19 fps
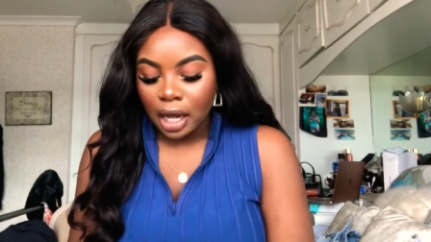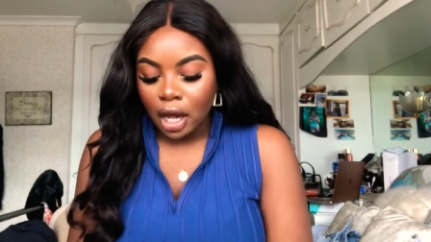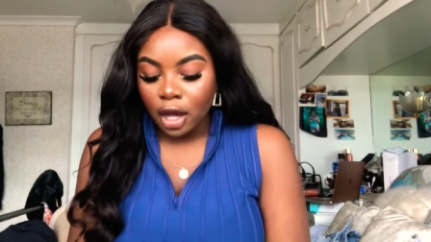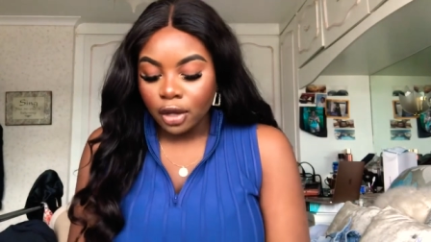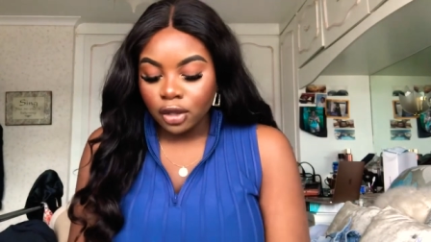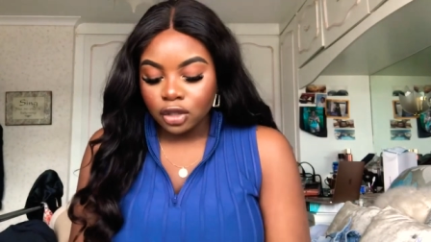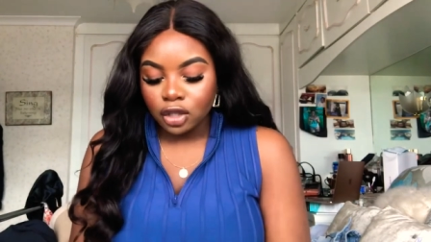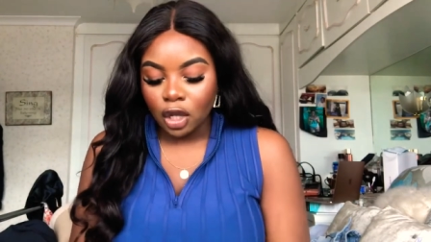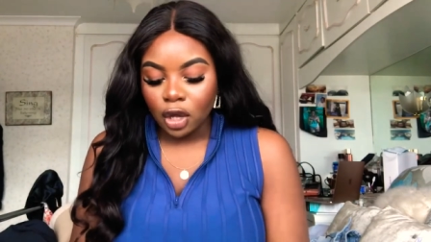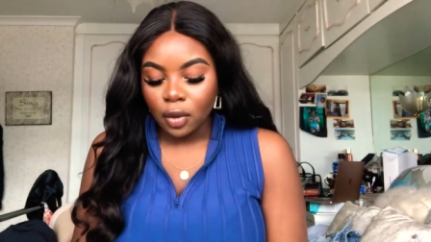
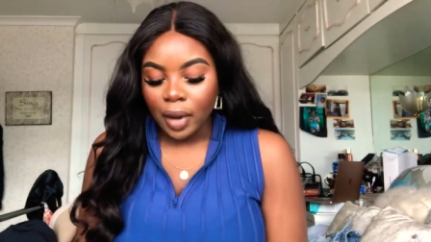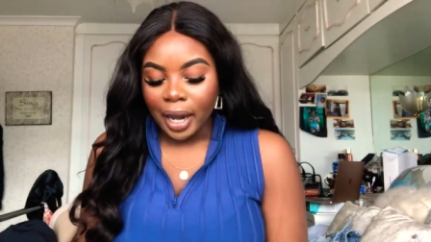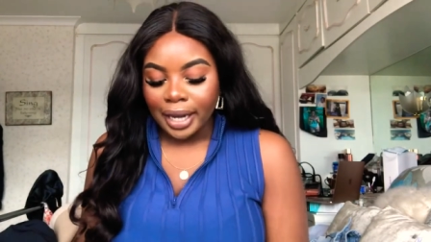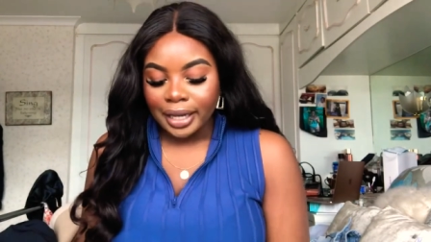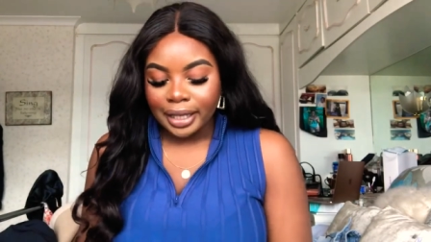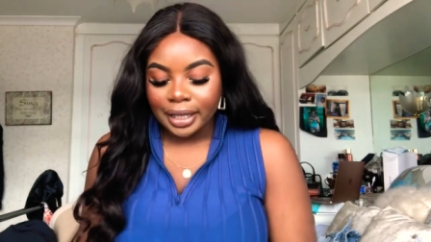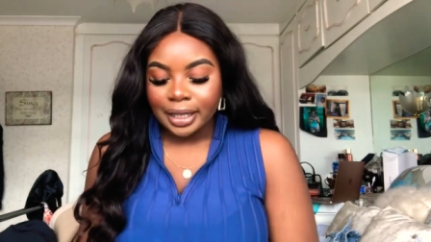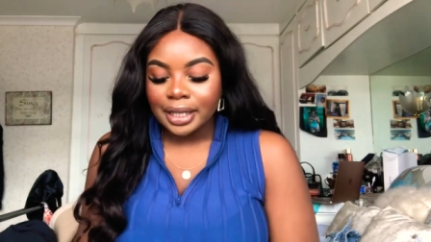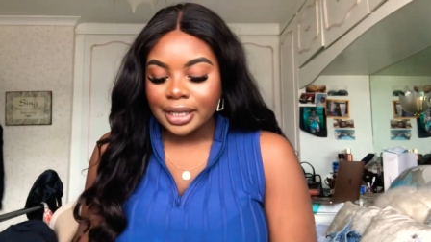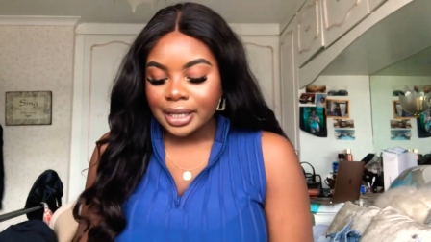so i
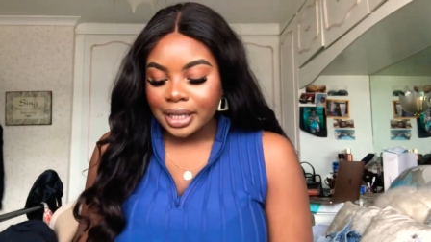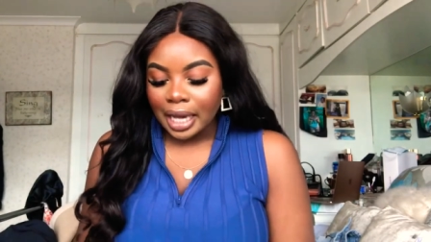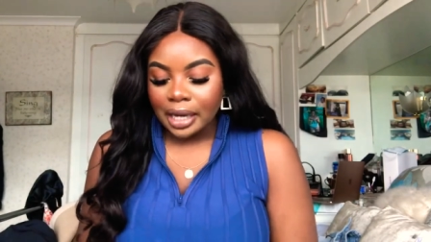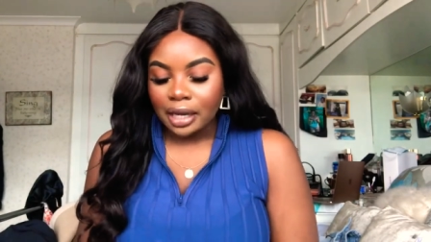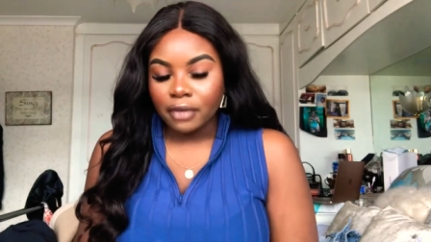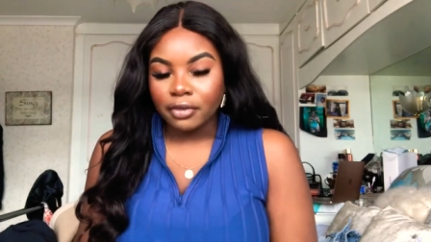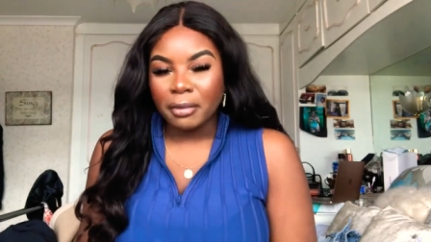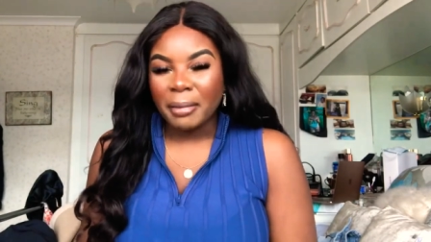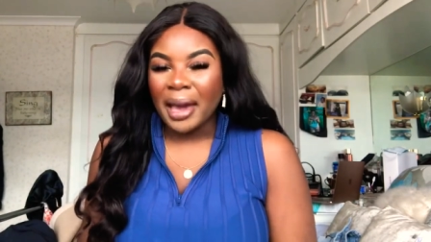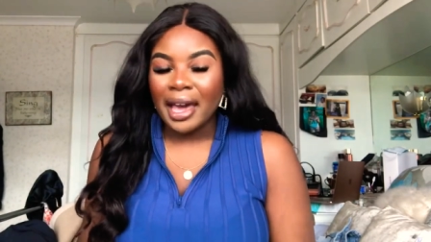needed to get another
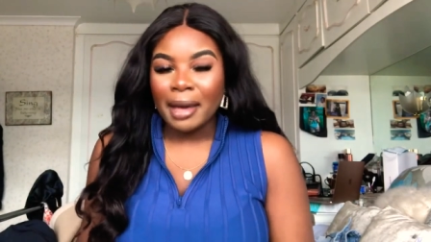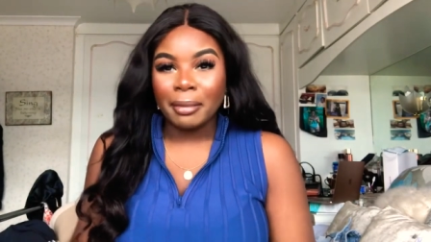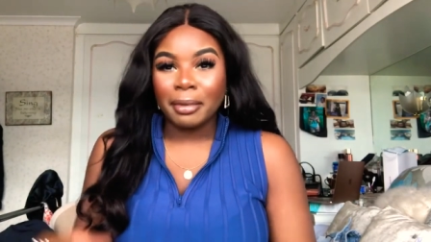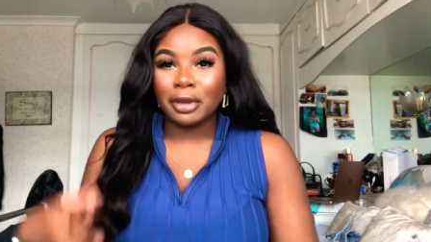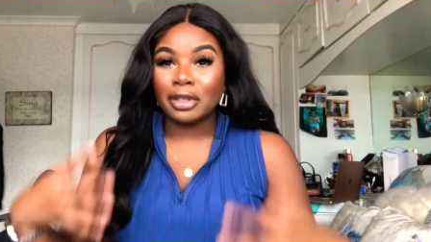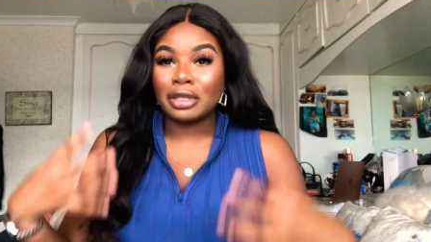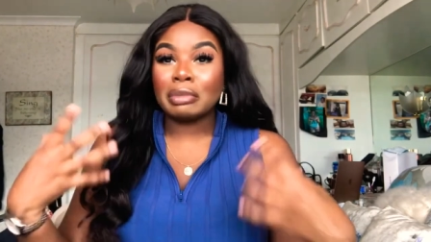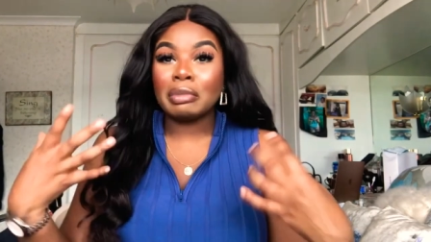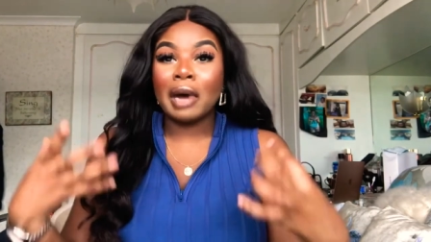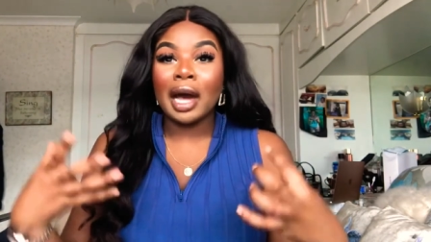pair because
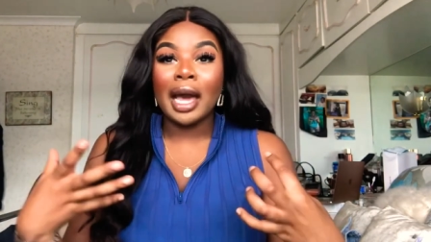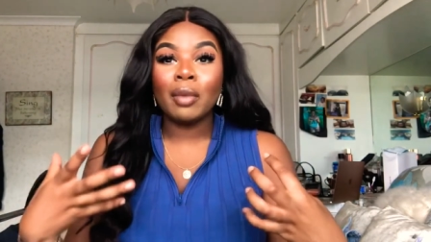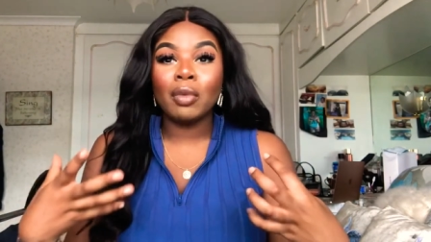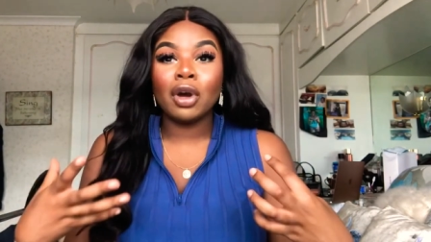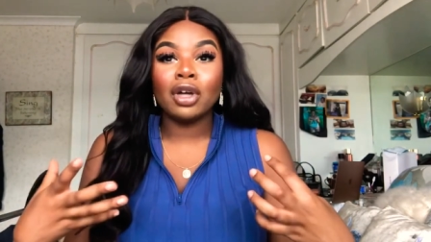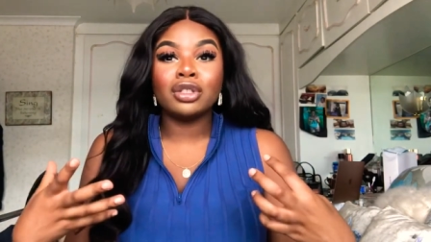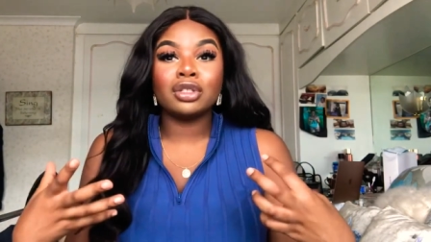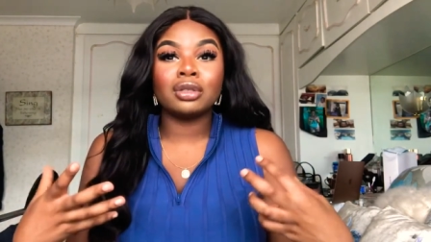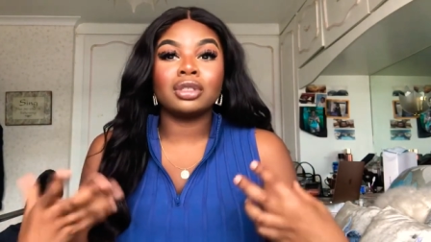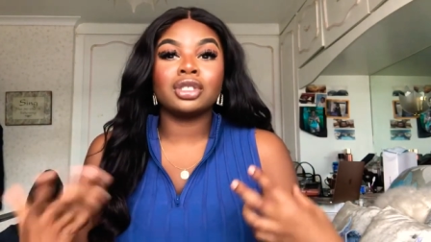my
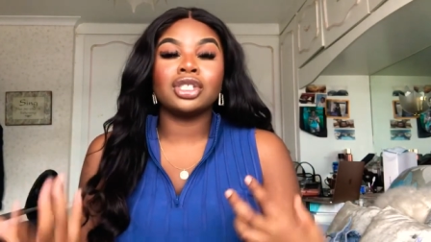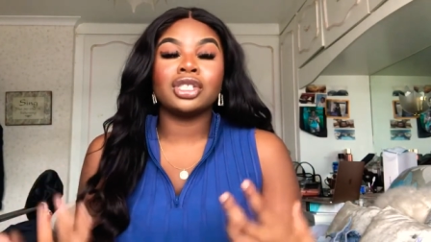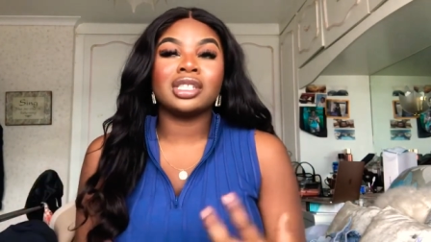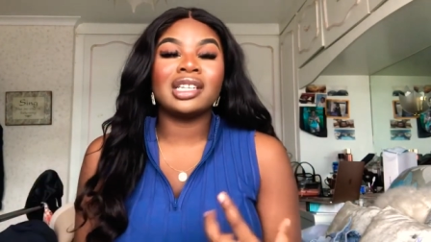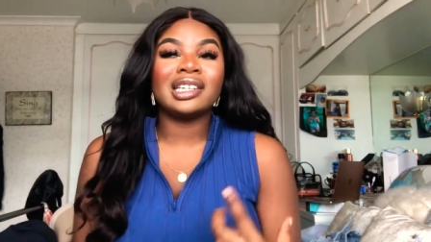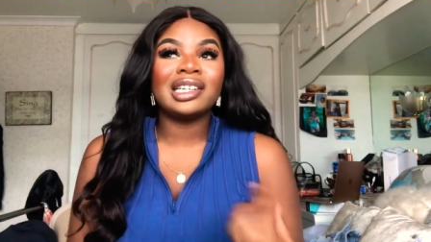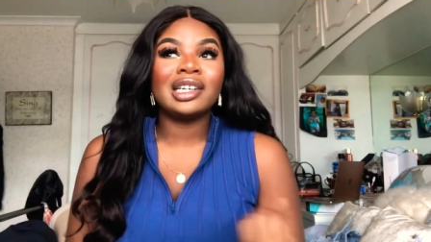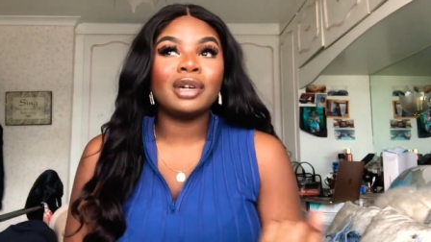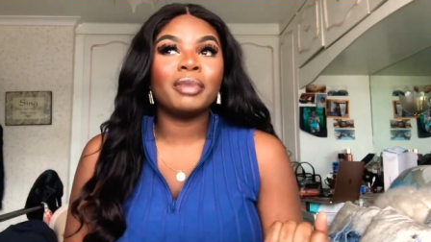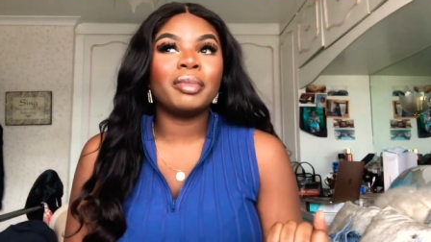ones are just a
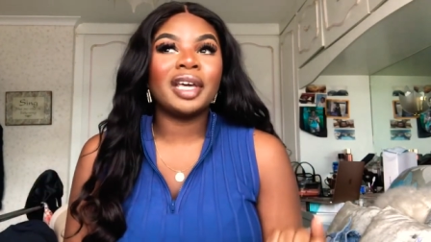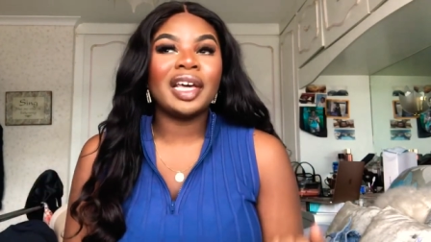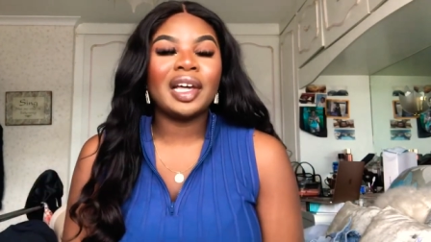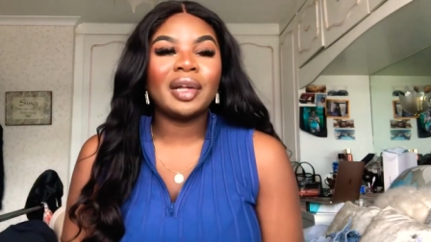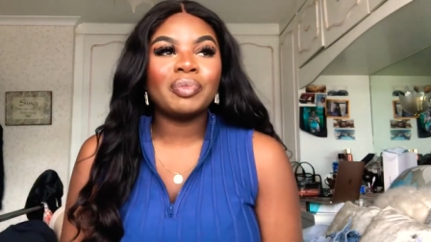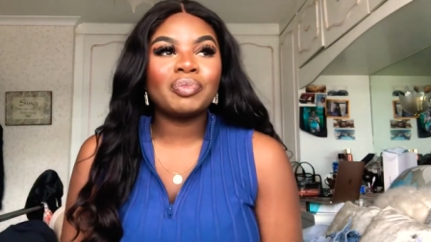little bit